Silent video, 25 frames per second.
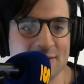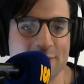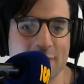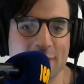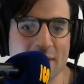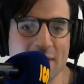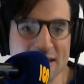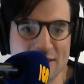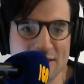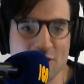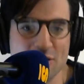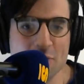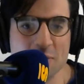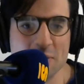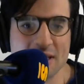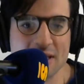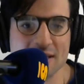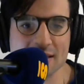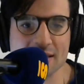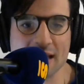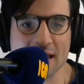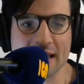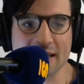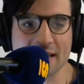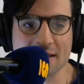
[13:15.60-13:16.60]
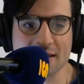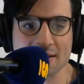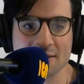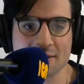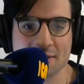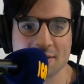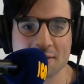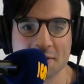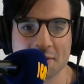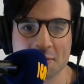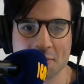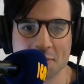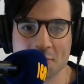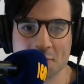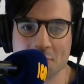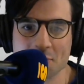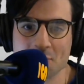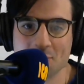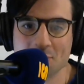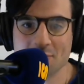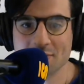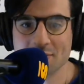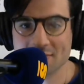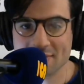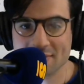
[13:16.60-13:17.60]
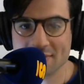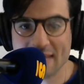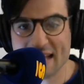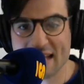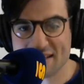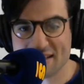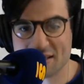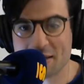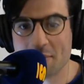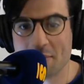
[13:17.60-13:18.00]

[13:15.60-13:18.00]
funny too, because like, yes,